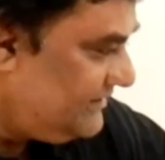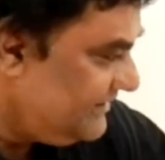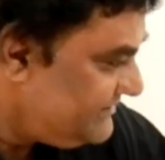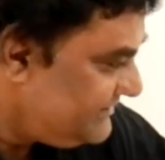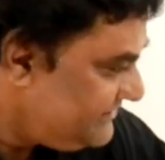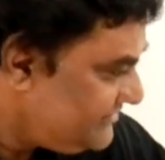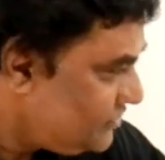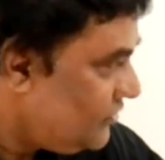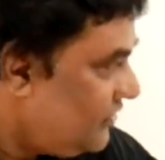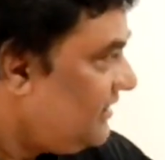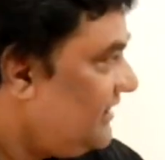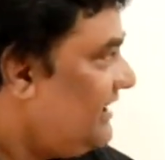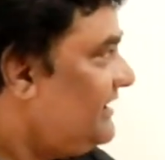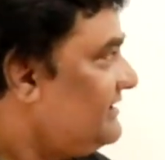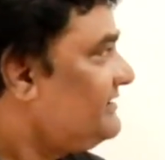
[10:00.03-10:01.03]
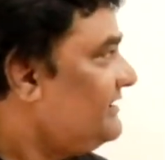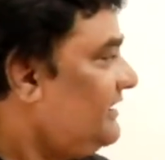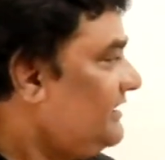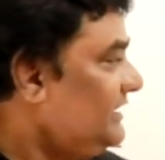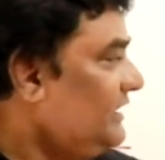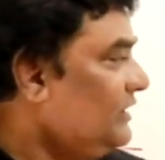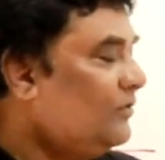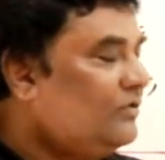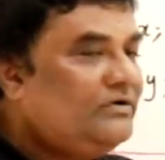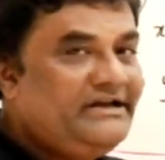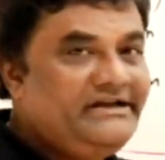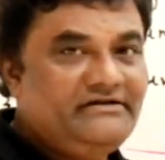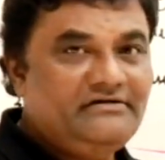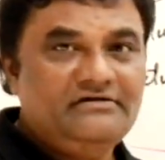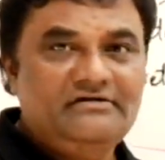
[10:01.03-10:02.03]
This is called as
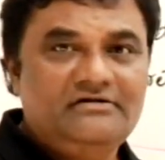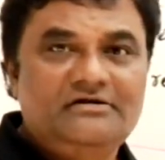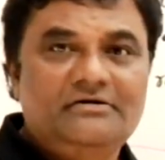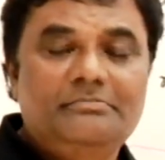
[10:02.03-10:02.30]
loading.